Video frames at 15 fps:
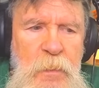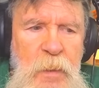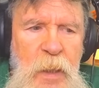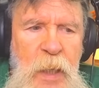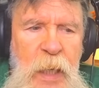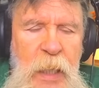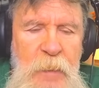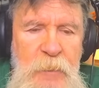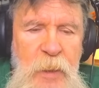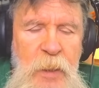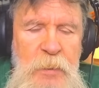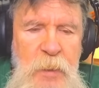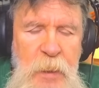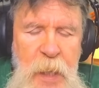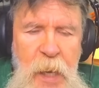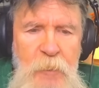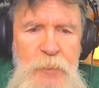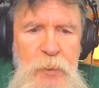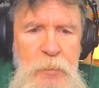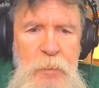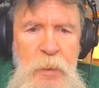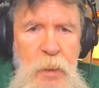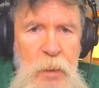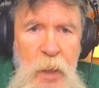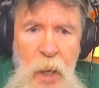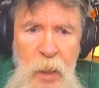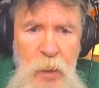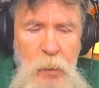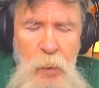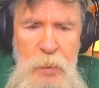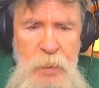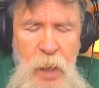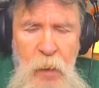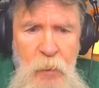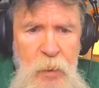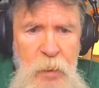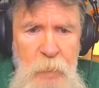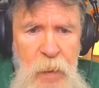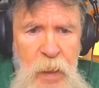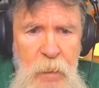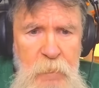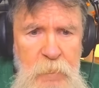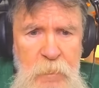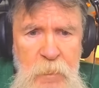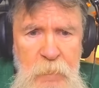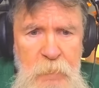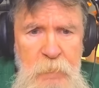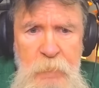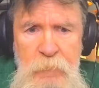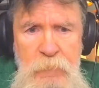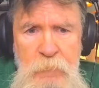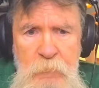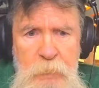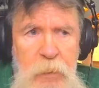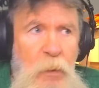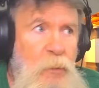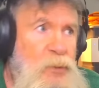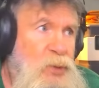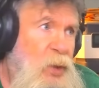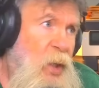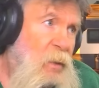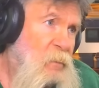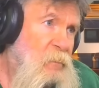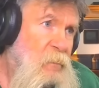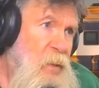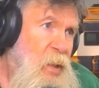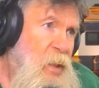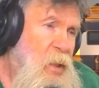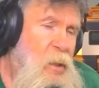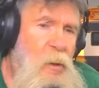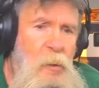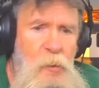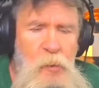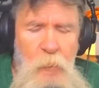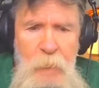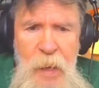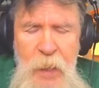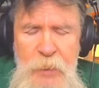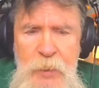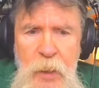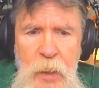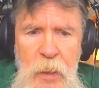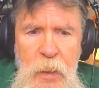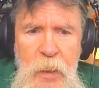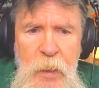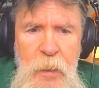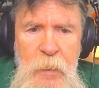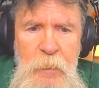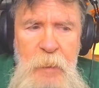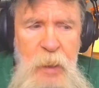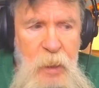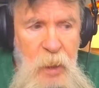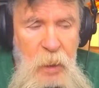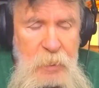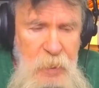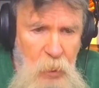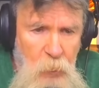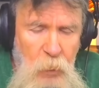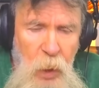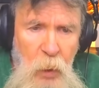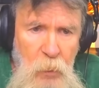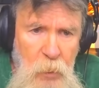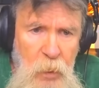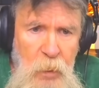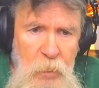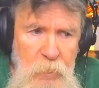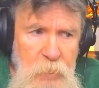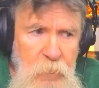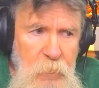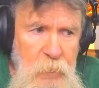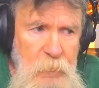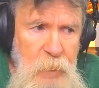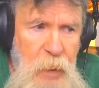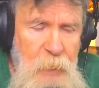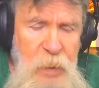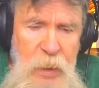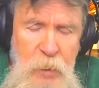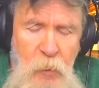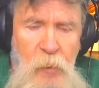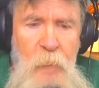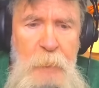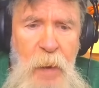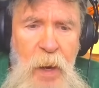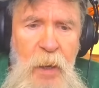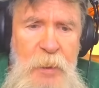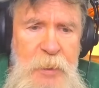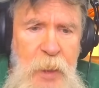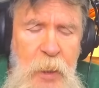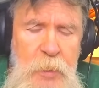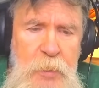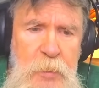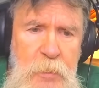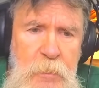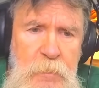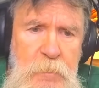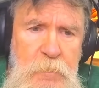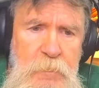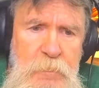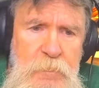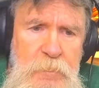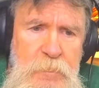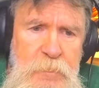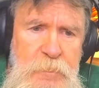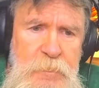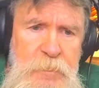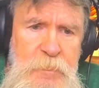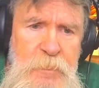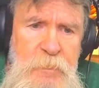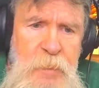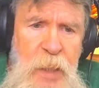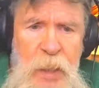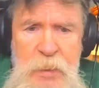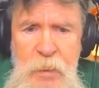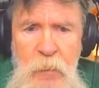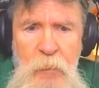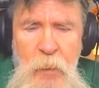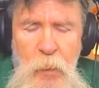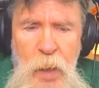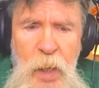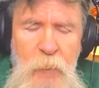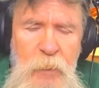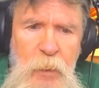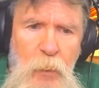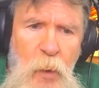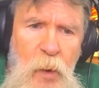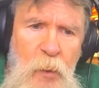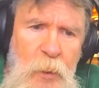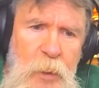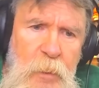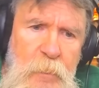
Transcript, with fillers: And these announcers, I got to quit talking about bullshit in the earlier match. They got to talk low. Uh, I mean, current politics. That's the only way it would work.